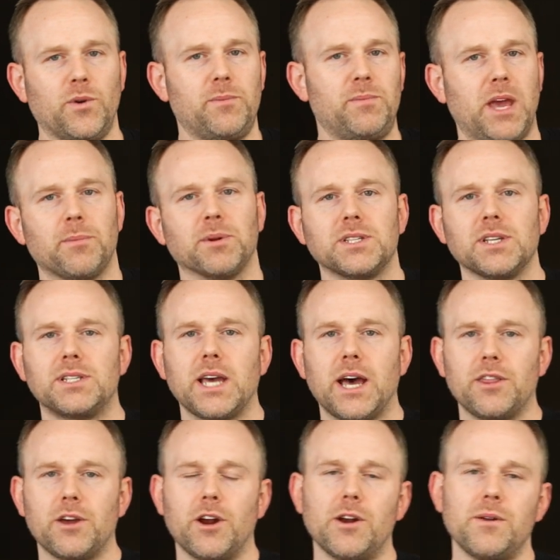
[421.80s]
we'd be able to
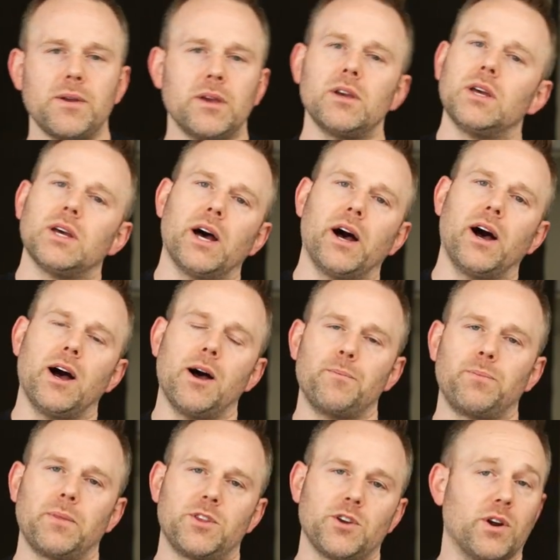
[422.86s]
tether
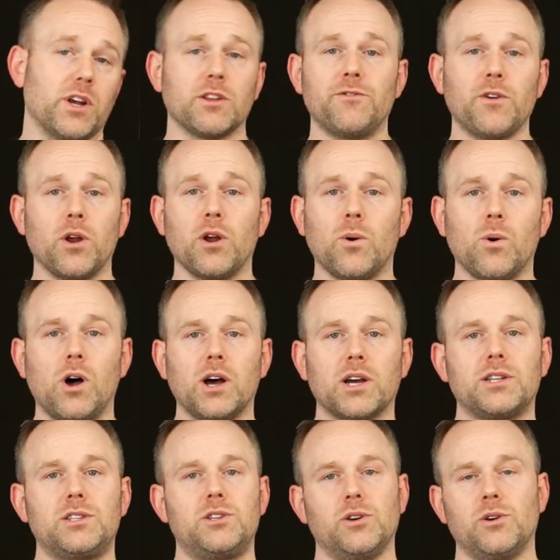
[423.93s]
during the photo
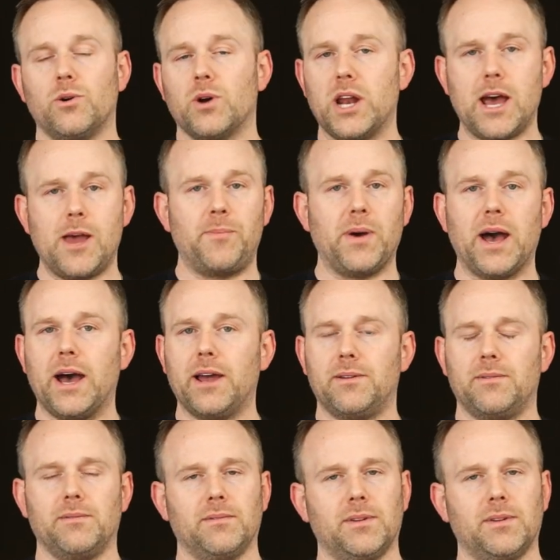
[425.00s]
walk to an iPad,